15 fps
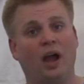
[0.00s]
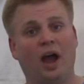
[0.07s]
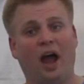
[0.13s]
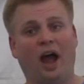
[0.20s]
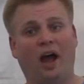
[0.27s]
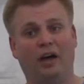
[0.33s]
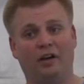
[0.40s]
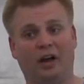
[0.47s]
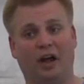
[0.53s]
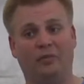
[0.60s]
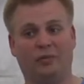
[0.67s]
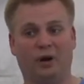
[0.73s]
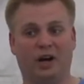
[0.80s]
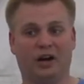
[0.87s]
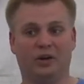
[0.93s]
uh, uh,
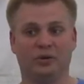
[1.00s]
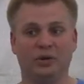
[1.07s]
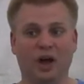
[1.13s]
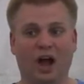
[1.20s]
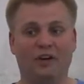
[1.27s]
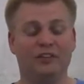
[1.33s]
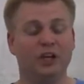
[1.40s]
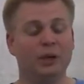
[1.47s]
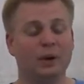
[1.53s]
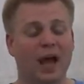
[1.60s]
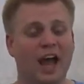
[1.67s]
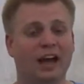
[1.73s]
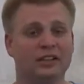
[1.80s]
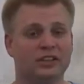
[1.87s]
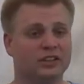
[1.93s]
where a few
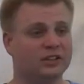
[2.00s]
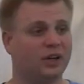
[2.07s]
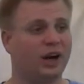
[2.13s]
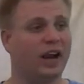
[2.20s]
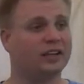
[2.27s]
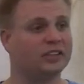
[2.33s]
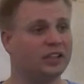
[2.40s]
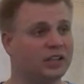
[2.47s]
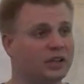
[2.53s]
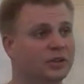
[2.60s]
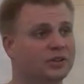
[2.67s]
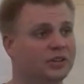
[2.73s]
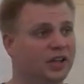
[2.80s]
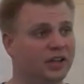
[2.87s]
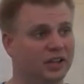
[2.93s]
actors are actually
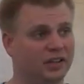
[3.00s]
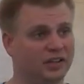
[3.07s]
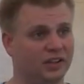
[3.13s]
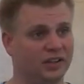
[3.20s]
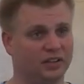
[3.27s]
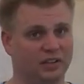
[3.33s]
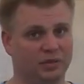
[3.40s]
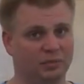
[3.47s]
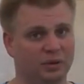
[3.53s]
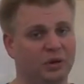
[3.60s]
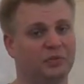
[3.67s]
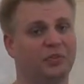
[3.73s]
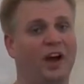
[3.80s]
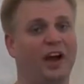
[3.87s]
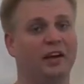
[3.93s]
using the system.
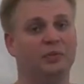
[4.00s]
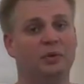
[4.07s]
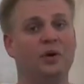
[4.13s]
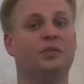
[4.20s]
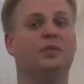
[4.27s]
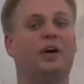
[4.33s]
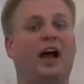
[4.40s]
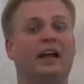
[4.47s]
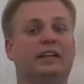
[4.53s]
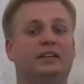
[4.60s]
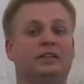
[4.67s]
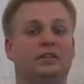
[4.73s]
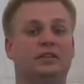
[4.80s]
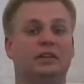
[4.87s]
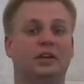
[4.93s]
We'll find, we'll find
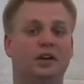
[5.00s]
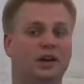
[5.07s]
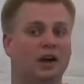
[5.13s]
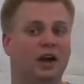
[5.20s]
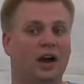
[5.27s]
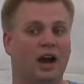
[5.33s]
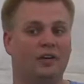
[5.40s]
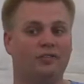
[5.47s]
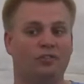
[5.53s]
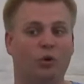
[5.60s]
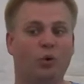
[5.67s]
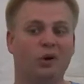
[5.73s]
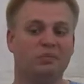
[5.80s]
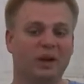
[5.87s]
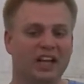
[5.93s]
uh,
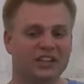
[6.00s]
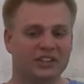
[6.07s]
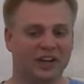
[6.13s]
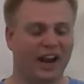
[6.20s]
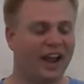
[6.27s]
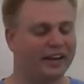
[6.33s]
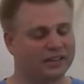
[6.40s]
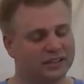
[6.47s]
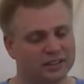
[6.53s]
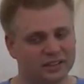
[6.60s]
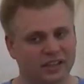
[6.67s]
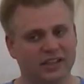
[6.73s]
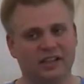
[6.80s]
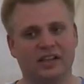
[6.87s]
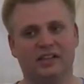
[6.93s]
four major
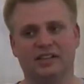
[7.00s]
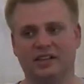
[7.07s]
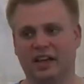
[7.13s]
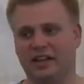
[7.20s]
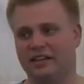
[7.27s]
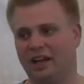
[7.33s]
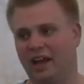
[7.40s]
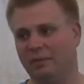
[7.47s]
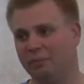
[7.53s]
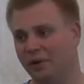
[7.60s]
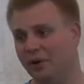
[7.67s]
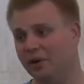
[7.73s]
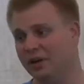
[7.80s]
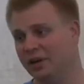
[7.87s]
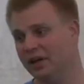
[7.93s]
actors in this
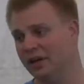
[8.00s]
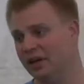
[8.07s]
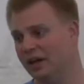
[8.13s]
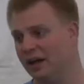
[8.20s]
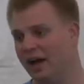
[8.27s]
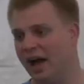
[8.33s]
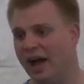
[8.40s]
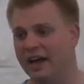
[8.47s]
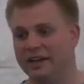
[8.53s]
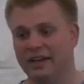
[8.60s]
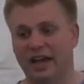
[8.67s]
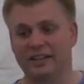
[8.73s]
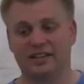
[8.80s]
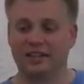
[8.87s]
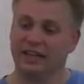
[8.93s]
example uh,
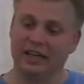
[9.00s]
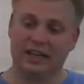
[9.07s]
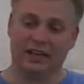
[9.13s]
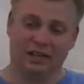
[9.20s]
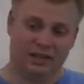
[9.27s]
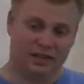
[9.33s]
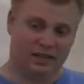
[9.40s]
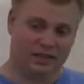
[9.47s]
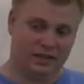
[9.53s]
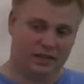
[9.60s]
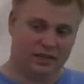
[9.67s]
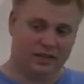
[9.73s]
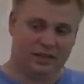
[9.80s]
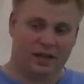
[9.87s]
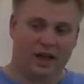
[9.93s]
as the
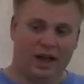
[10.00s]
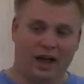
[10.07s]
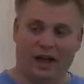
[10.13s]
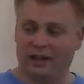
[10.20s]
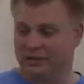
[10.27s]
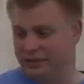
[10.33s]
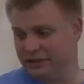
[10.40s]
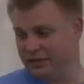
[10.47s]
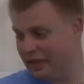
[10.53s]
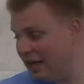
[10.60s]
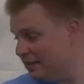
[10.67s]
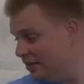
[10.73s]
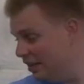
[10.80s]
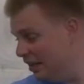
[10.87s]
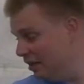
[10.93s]
uh,
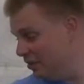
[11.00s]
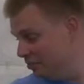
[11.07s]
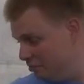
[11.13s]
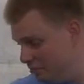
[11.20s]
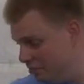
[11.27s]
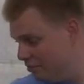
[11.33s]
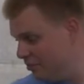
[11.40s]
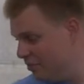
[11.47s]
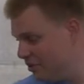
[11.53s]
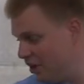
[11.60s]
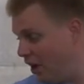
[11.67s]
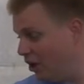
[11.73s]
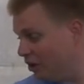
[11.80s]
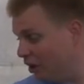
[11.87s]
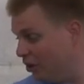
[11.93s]
as the
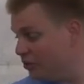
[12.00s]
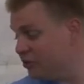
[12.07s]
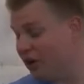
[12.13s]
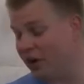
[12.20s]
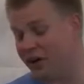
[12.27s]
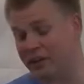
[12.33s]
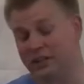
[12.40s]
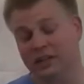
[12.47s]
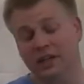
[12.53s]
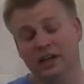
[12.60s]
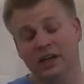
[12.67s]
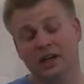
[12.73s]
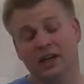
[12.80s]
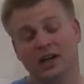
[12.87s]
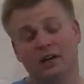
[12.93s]
talk goes on.
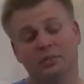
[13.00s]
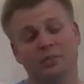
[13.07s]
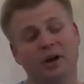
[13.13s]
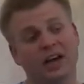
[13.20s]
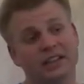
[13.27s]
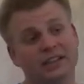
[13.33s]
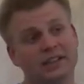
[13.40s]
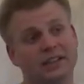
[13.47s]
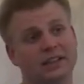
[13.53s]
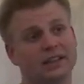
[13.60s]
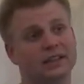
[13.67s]
But